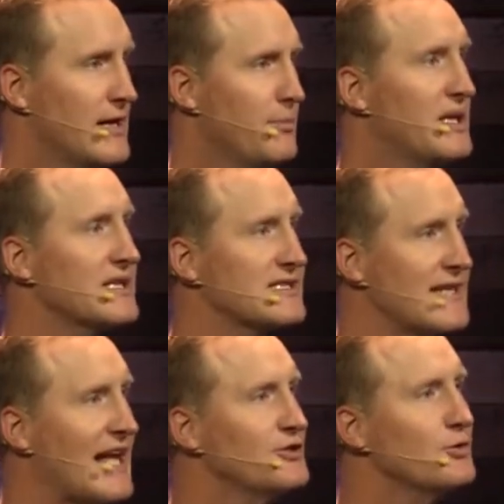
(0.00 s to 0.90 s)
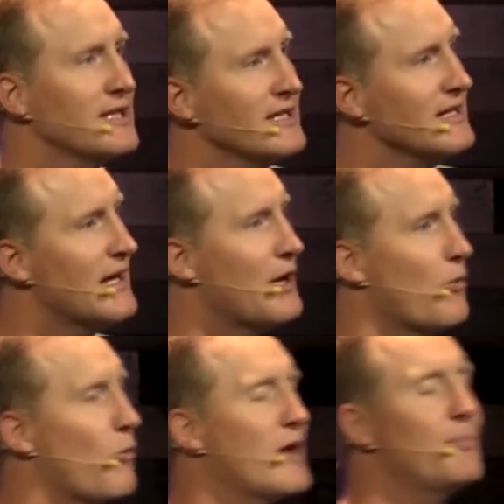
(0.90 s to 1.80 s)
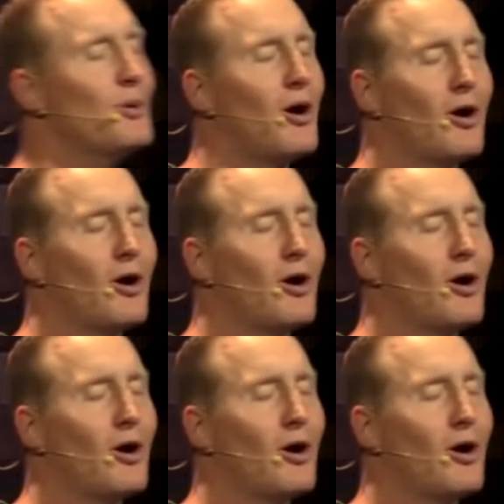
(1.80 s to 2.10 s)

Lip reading: Because naturally, we put